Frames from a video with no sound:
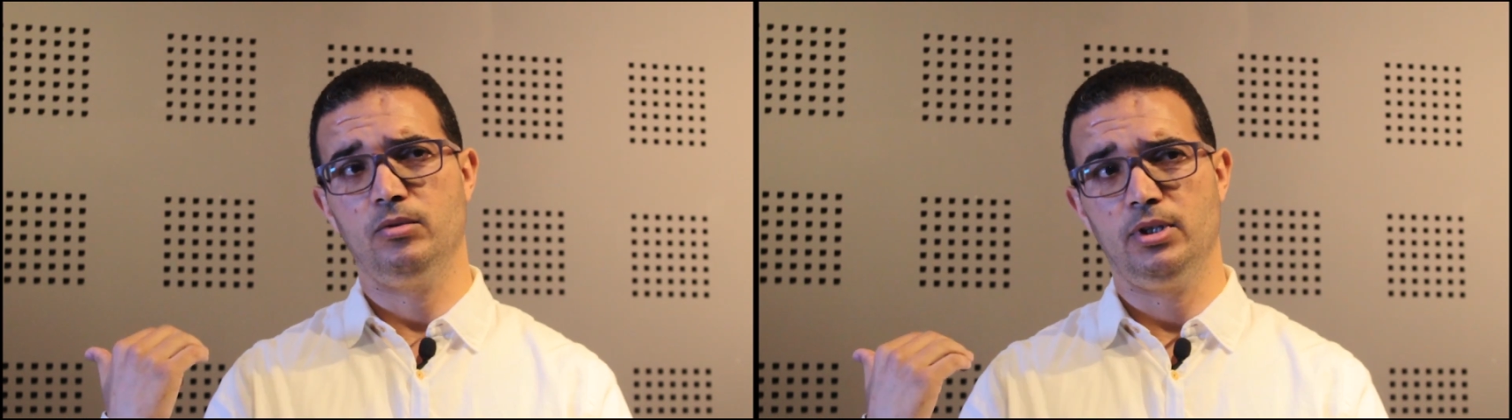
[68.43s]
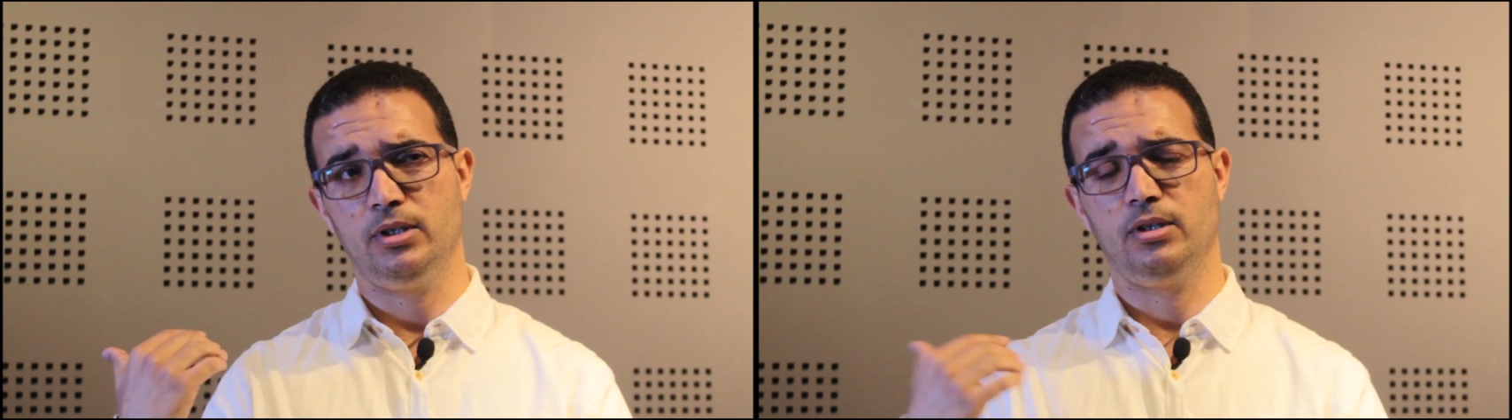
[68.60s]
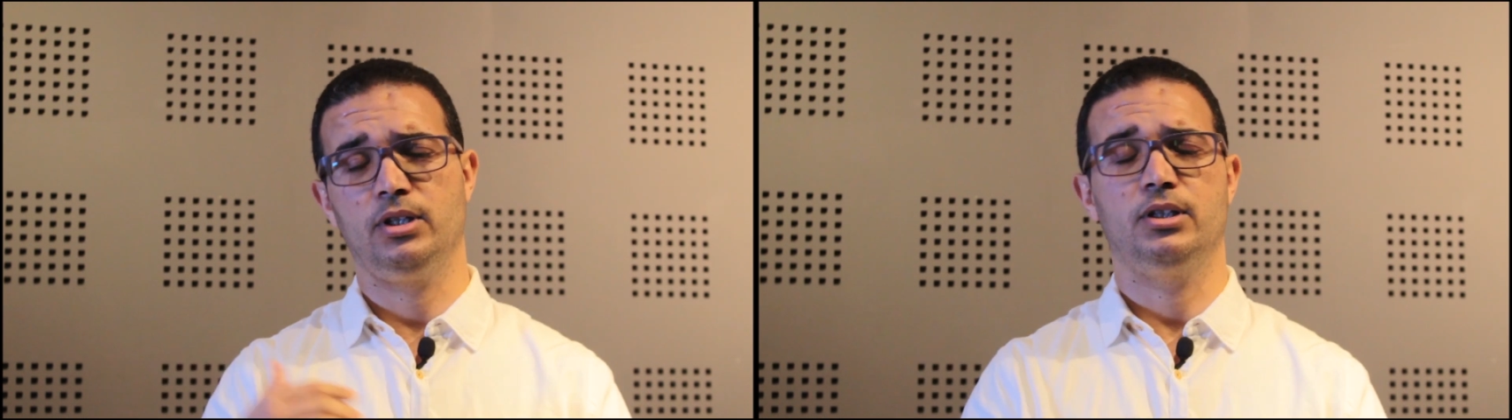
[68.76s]

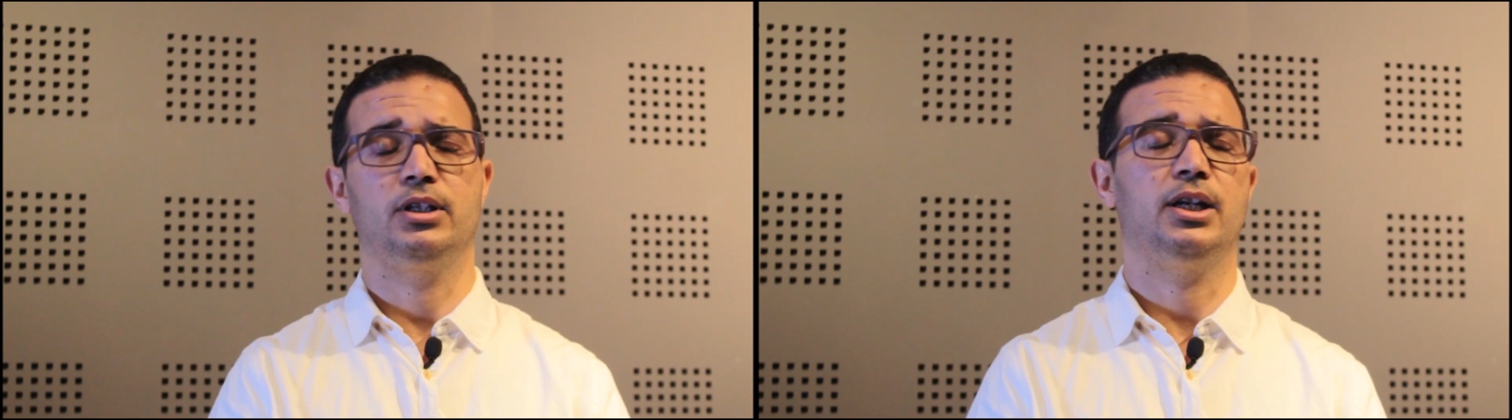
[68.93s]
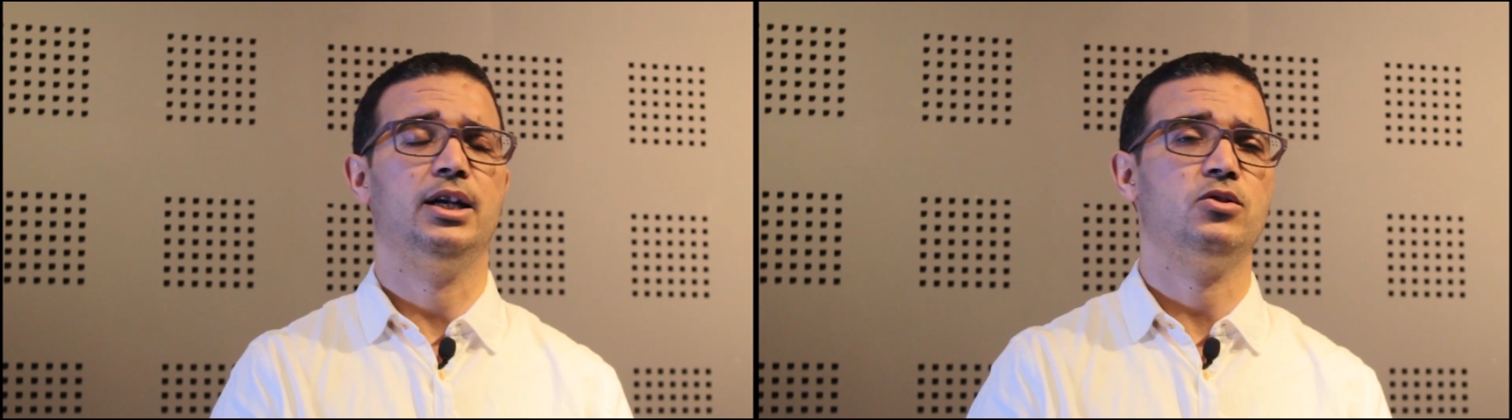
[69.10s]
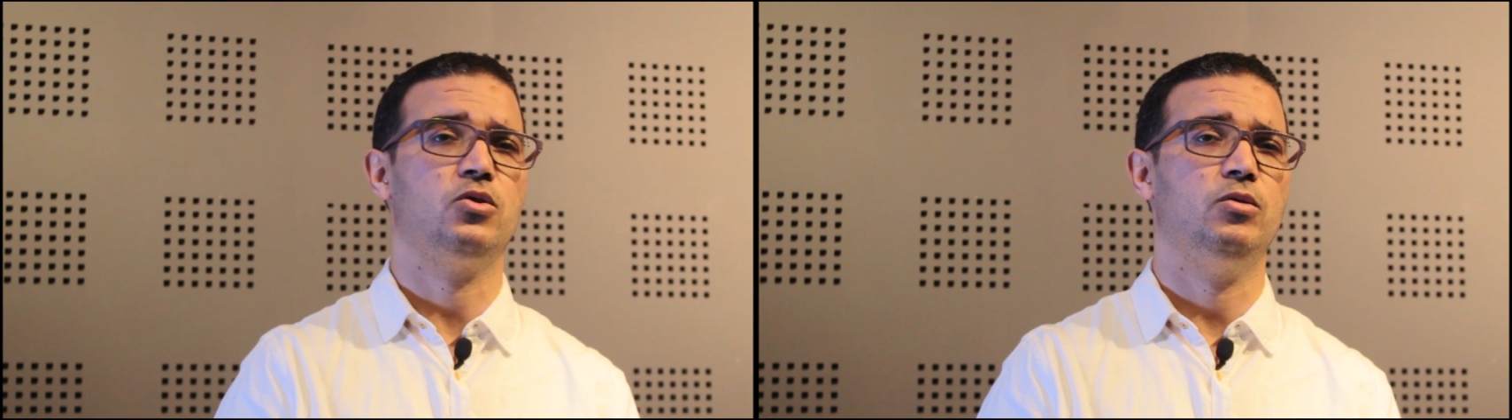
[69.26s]
in the
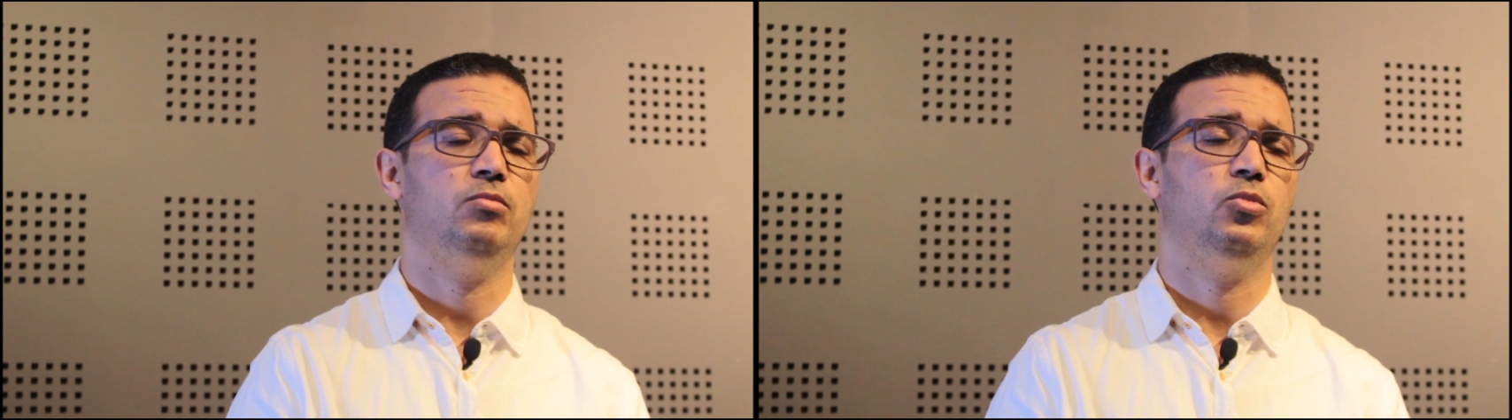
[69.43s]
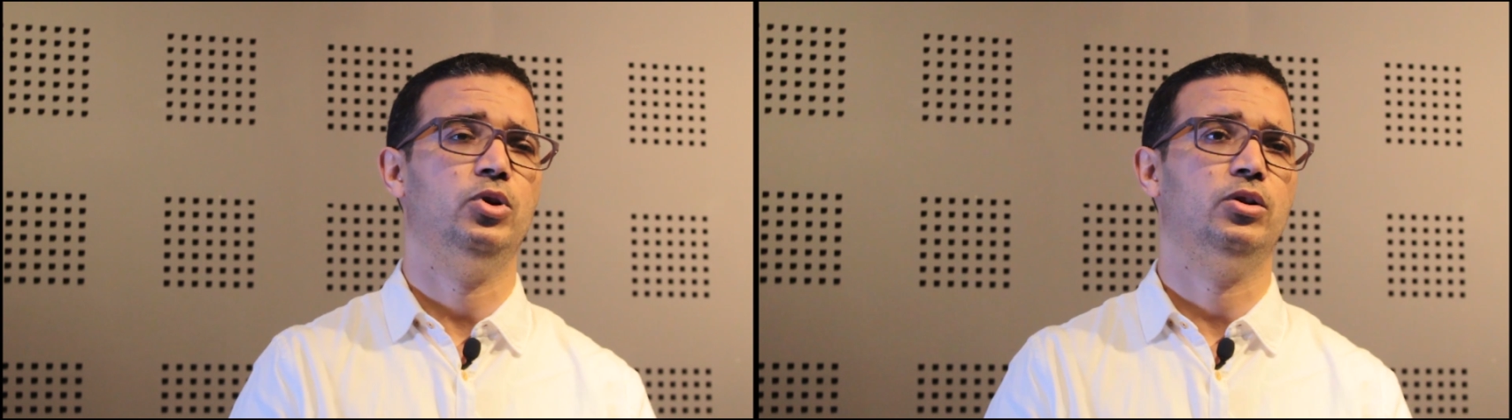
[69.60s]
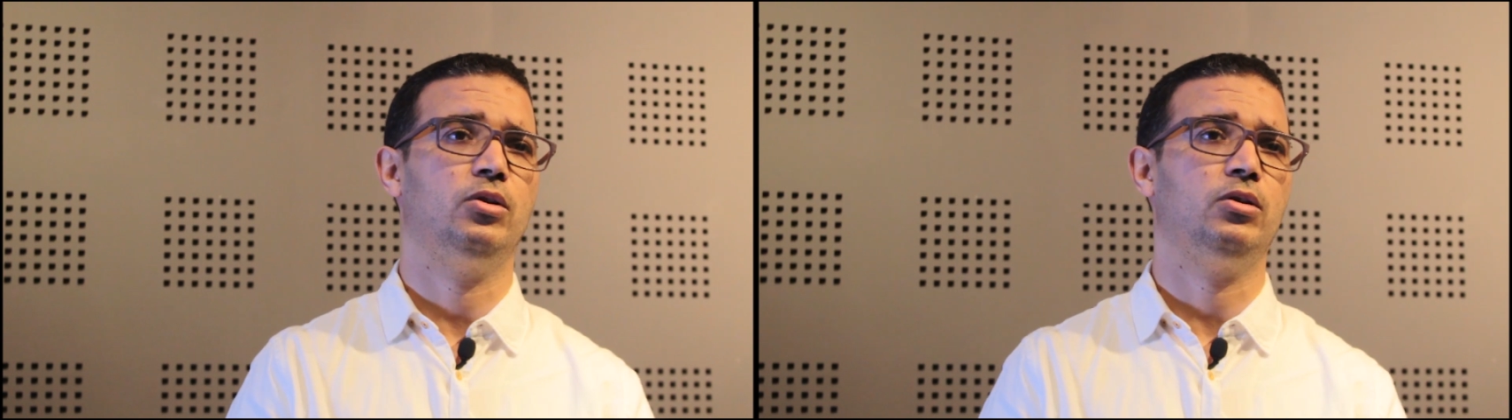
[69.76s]
classroom we